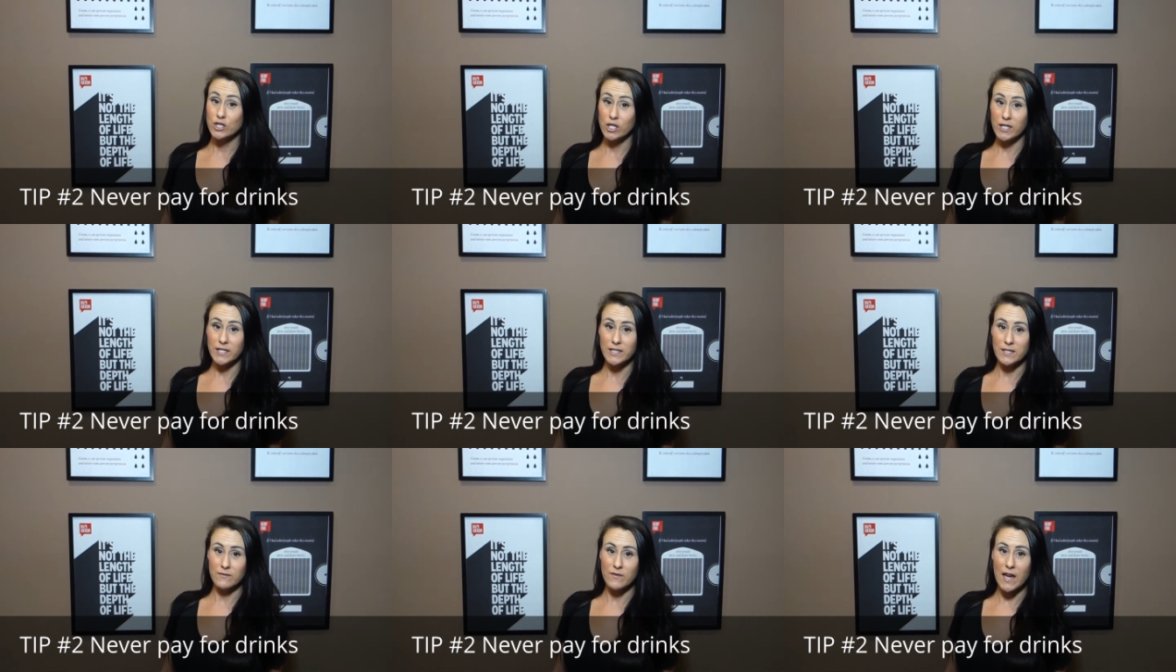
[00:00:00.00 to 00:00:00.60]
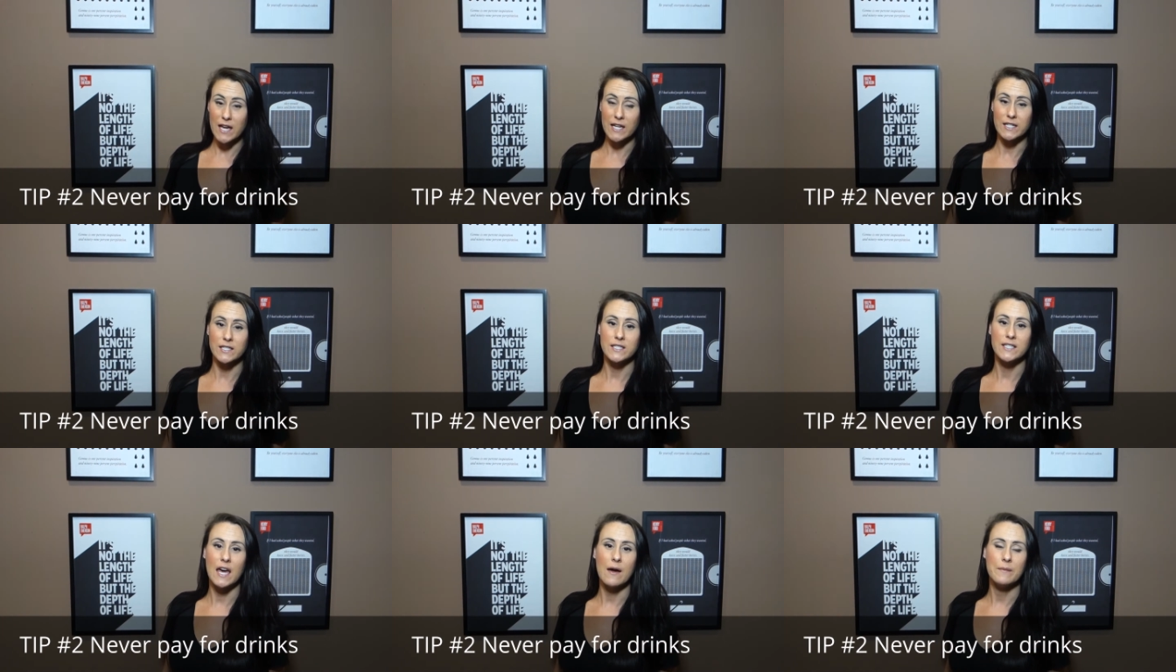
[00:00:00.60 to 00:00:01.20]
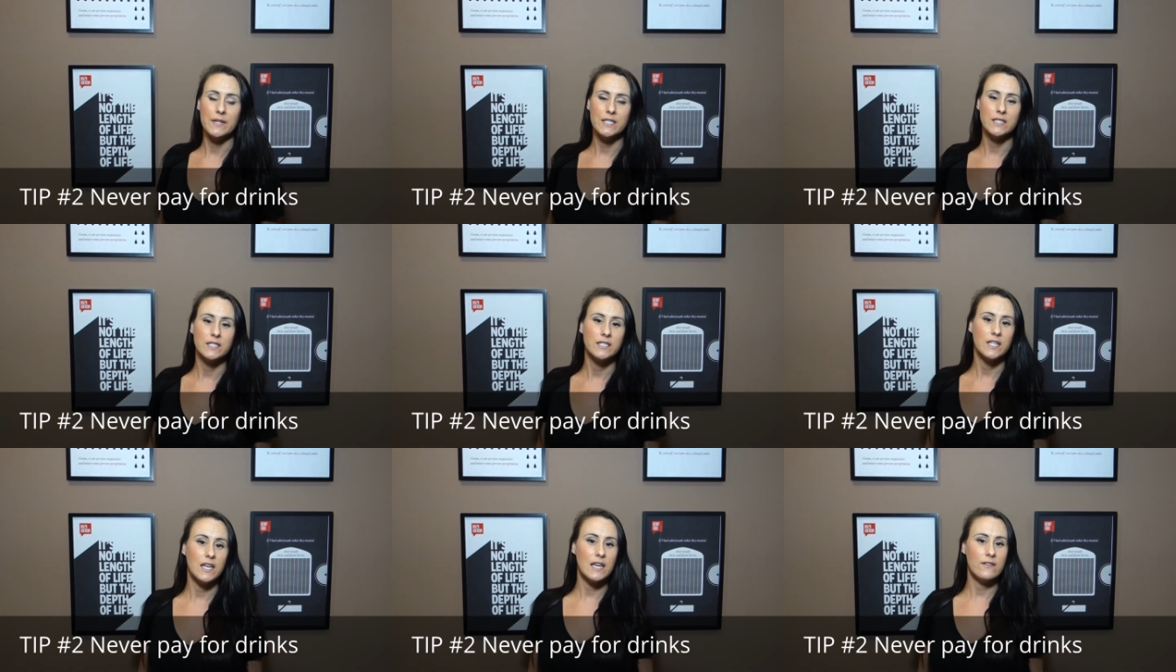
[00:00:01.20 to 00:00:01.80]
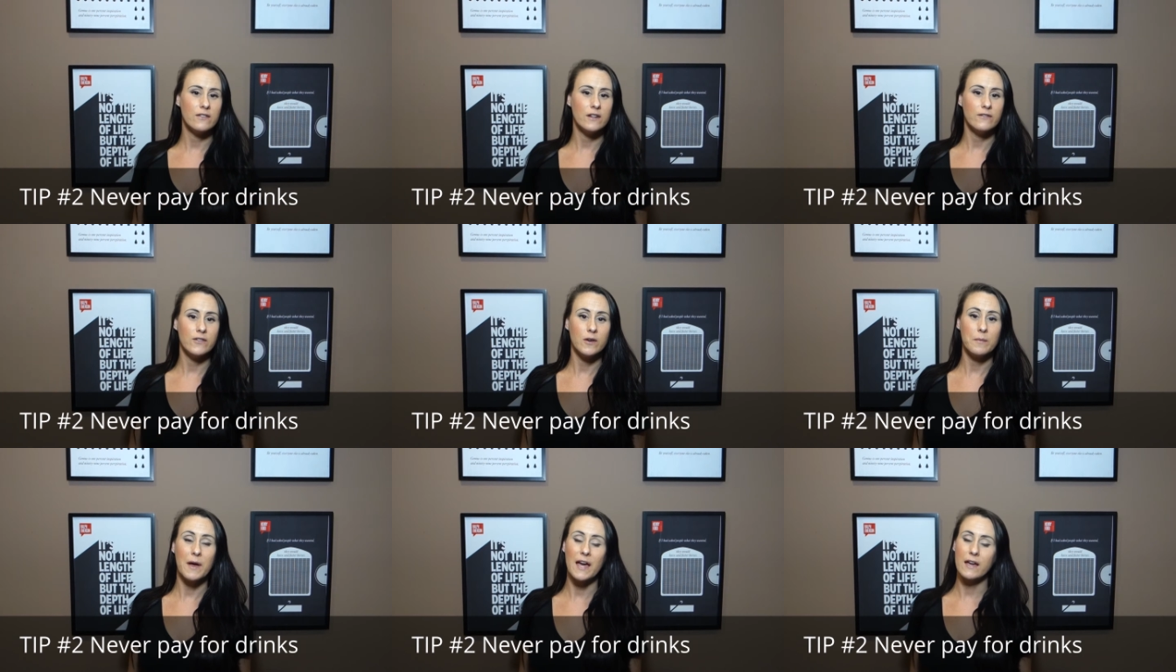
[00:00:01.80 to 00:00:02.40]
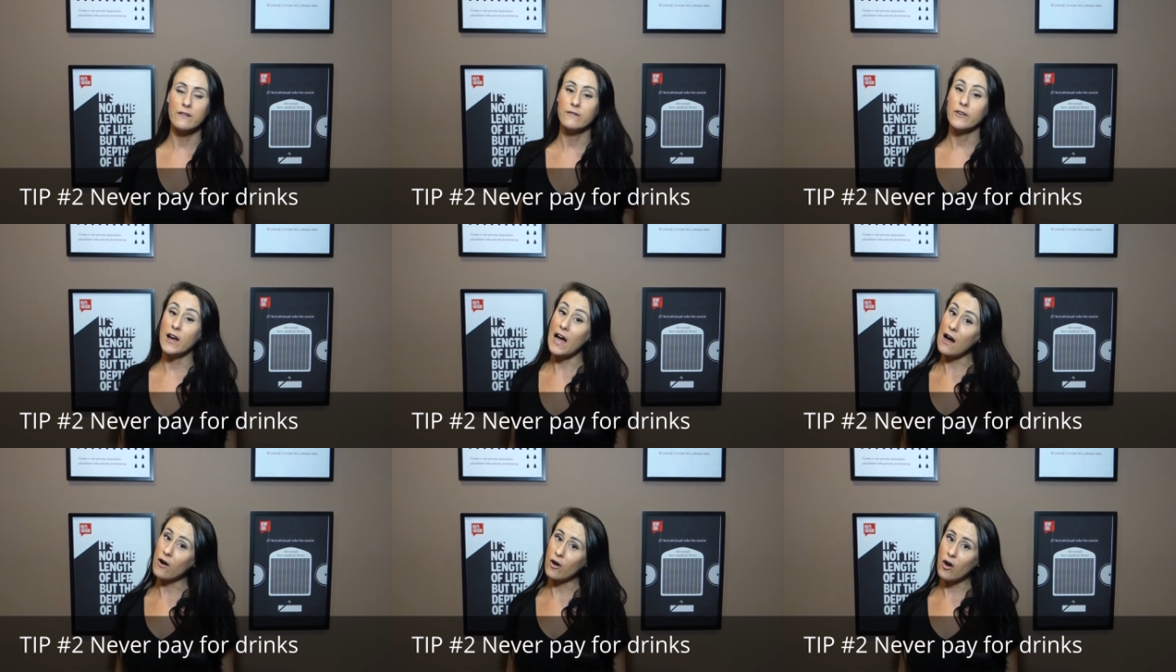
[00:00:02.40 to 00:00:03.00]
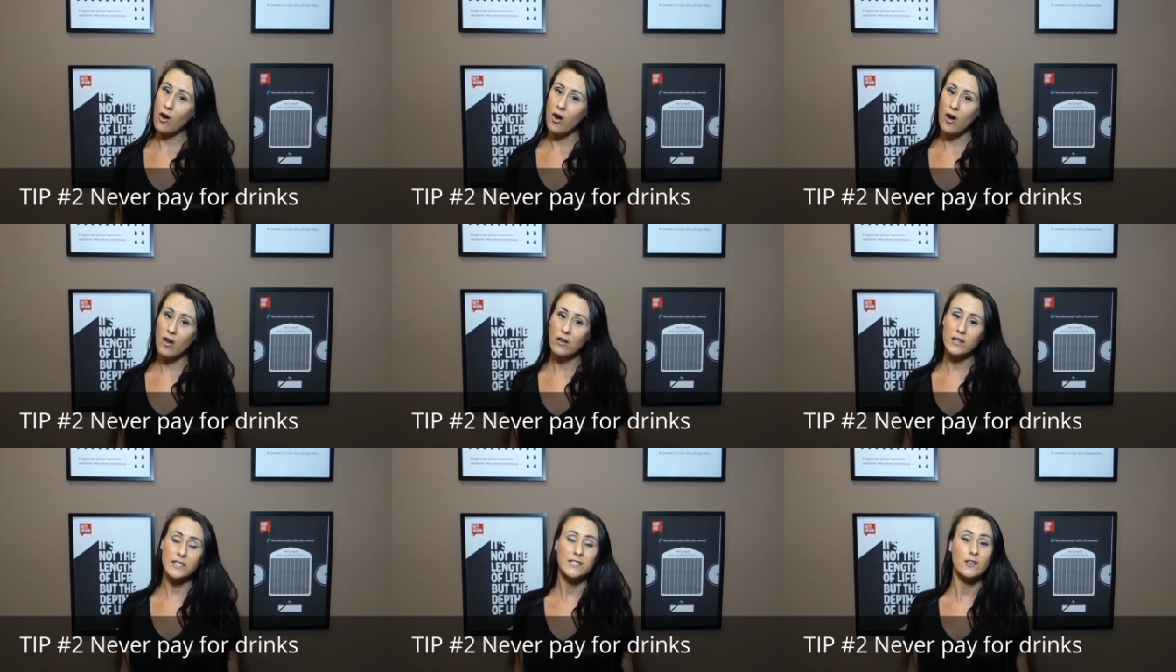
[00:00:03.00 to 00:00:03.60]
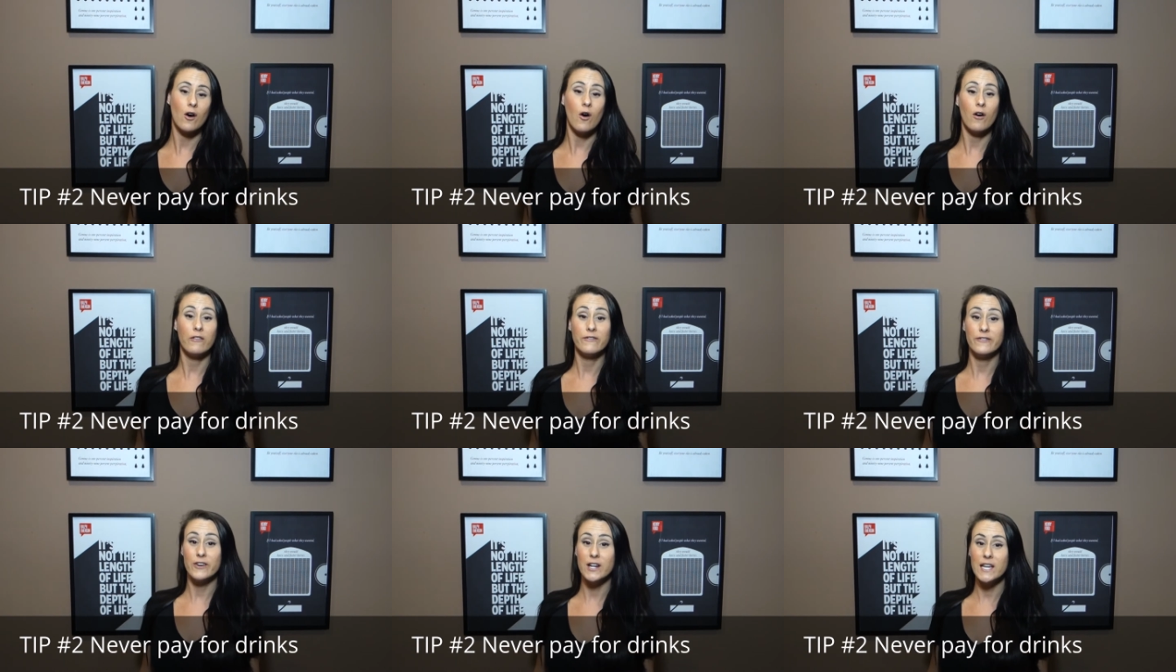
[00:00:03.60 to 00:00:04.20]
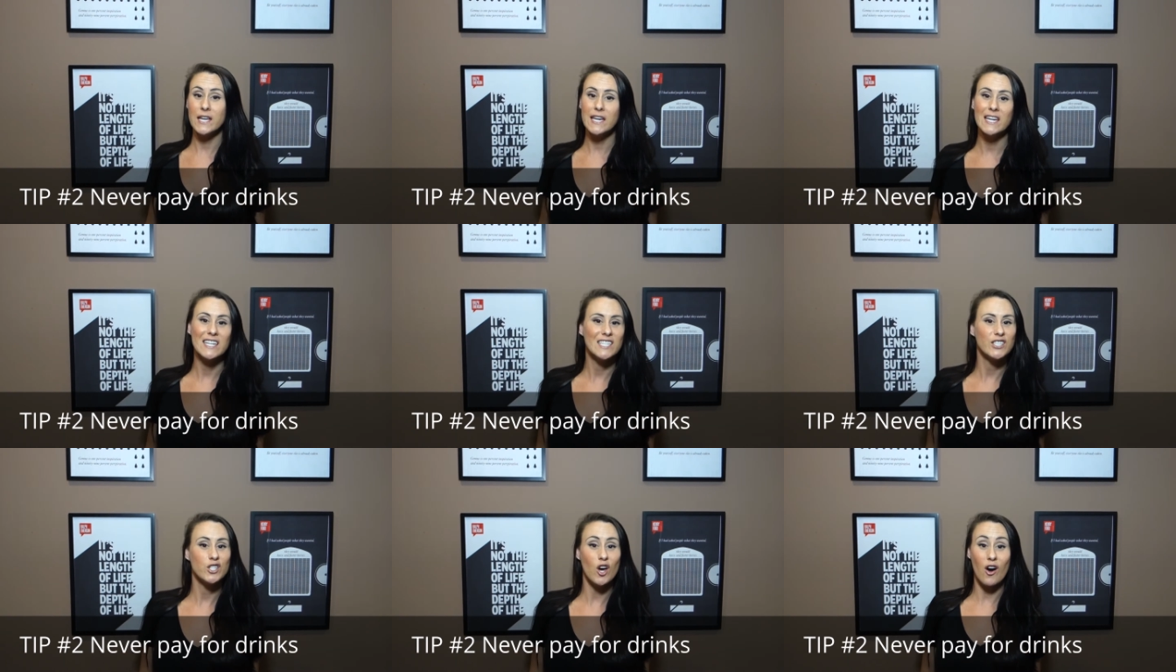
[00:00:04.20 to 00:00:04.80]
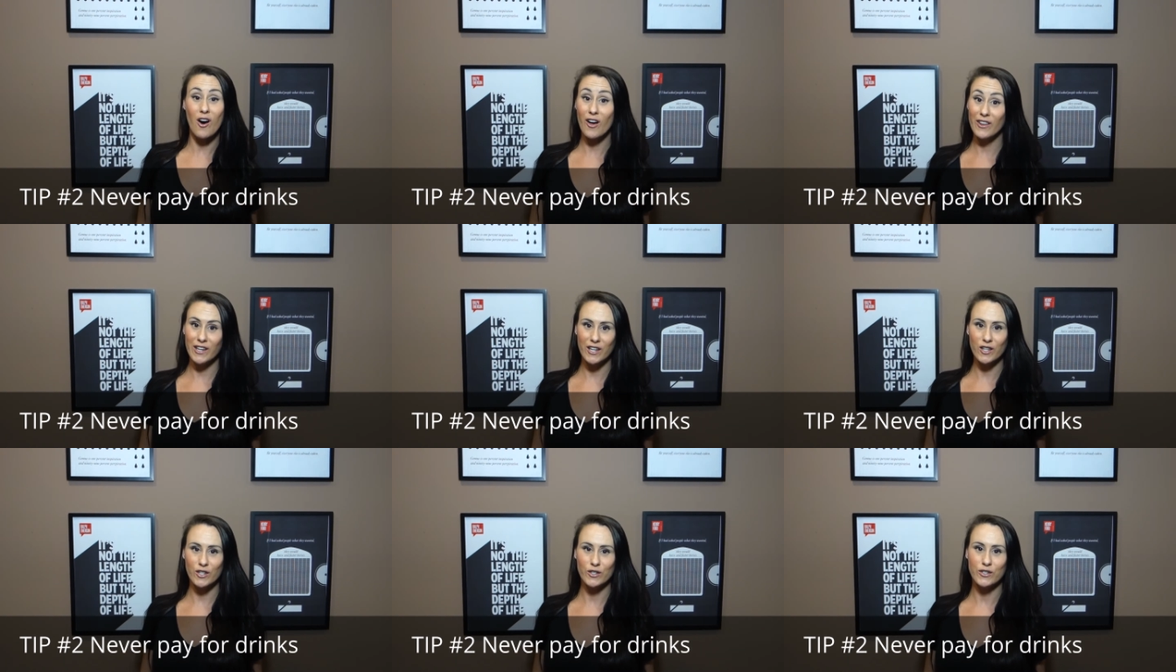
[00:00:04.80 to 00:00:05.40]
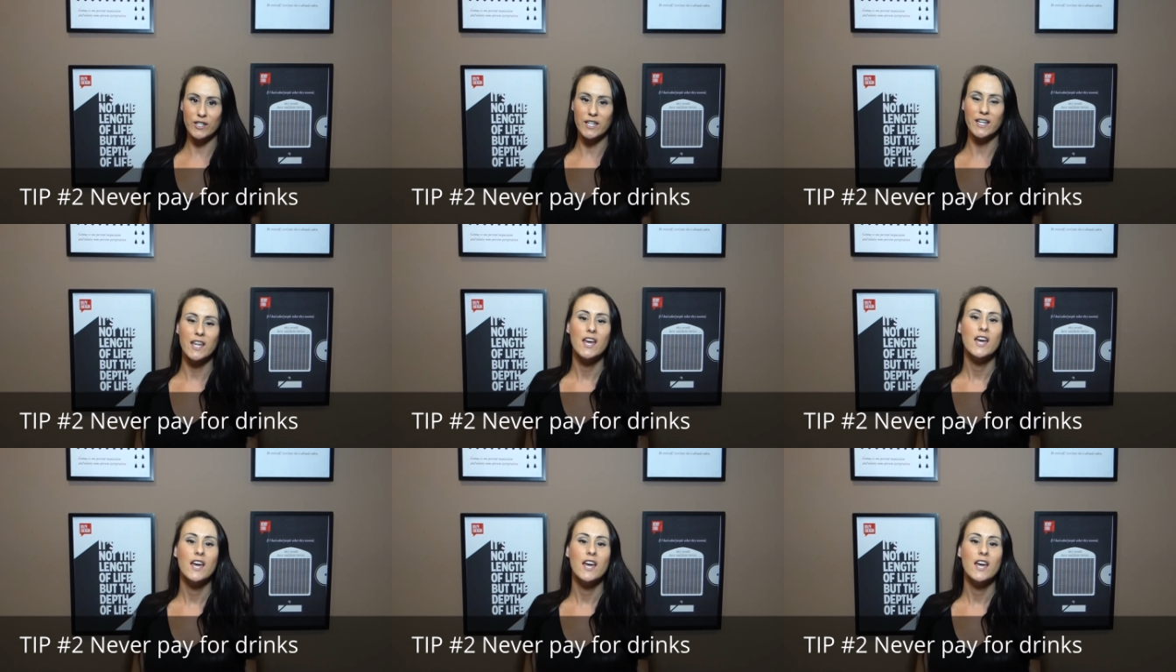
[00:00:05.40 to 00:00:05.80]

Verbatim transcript: drinks in Vegas. That means even if you're paying for alcohol, it's all free and it's all included.